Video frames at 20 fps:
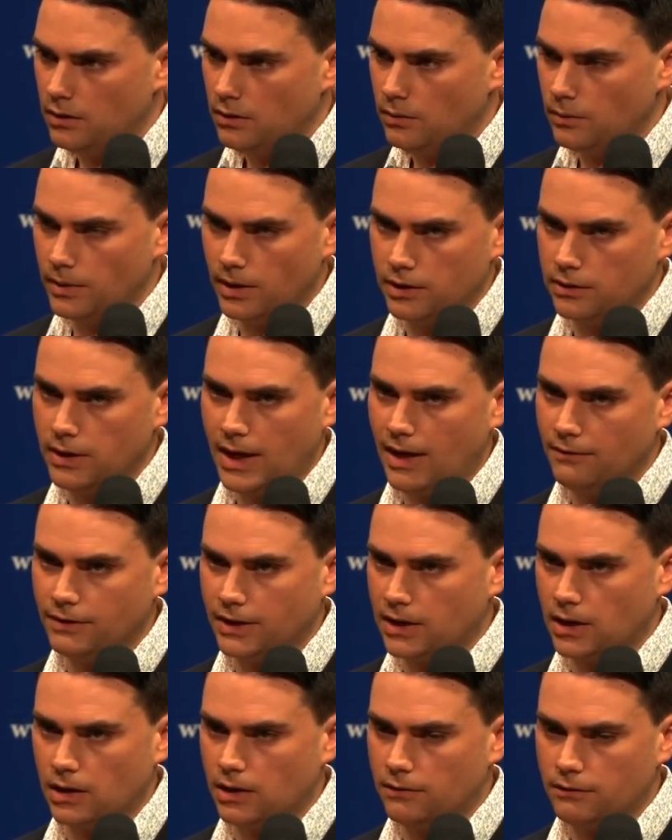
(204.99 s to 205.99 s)
where you have
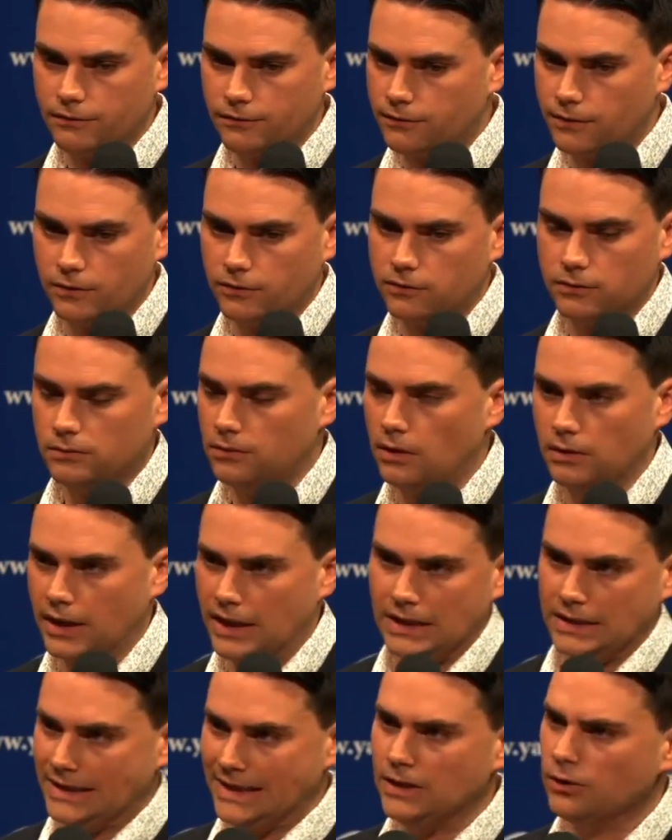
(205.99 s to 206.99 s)
like a, first,
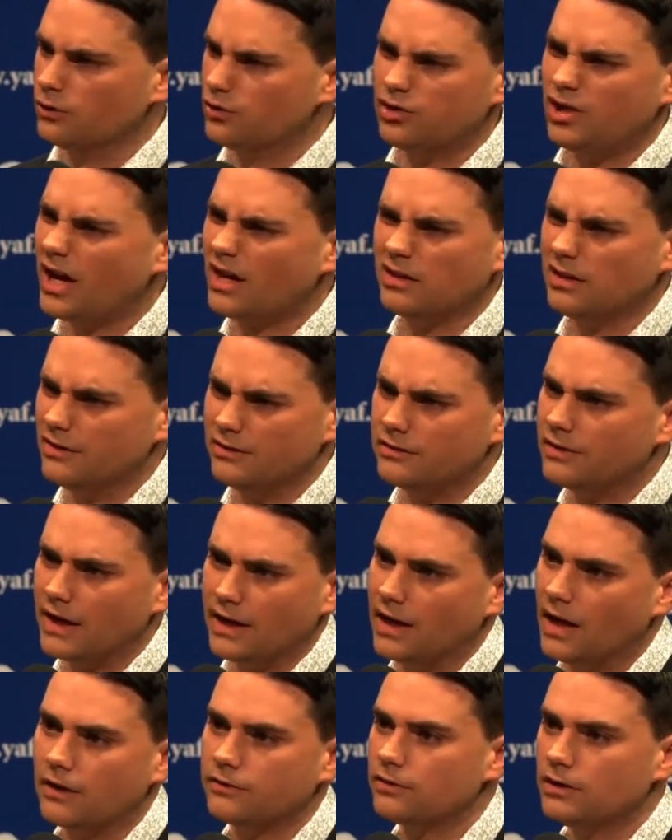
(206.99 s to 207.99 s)
like a legal checklist, I
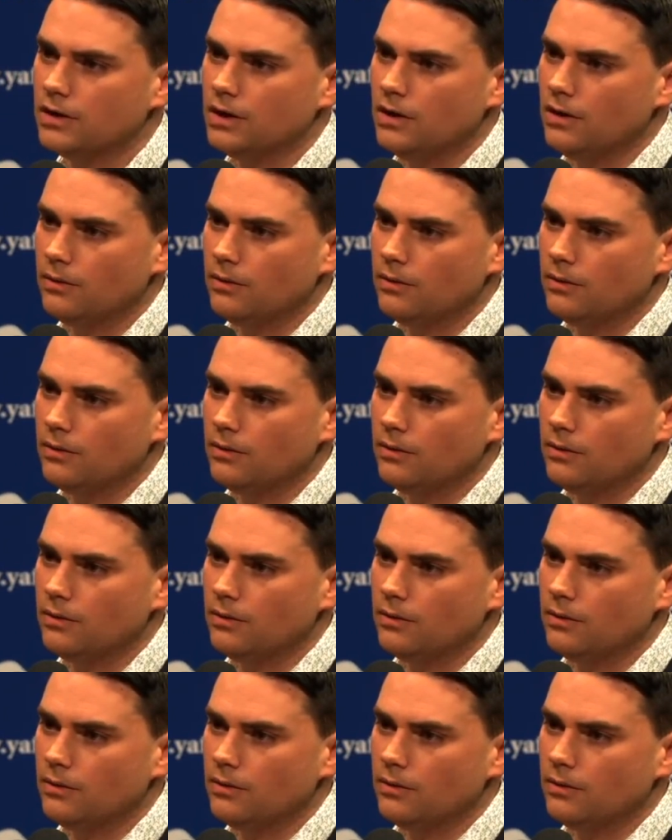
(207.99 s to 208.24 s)
guess,